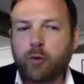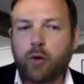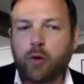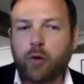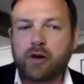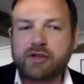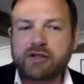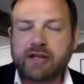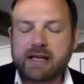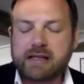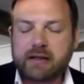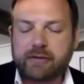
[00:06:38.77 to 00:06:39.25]

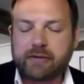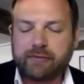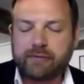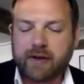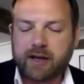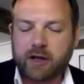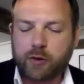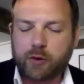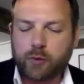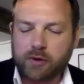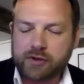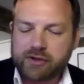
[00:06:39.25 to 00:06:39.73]

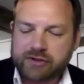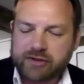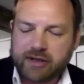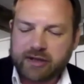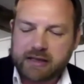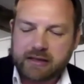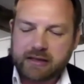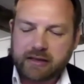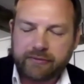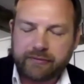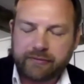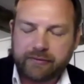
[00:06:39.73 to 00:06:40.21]
qualitatively and
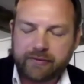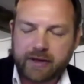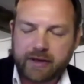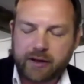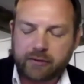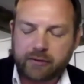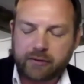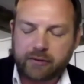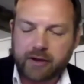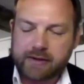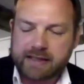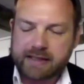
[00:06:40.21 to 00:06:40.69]

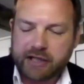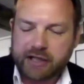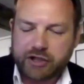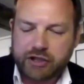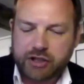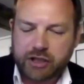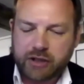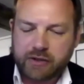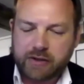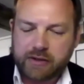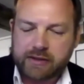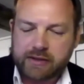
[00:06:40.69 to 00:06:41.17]
quantitatively on those
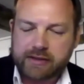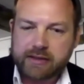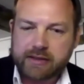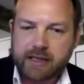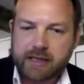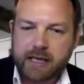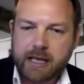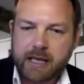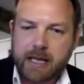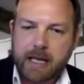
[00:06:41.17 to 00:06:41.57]
issues.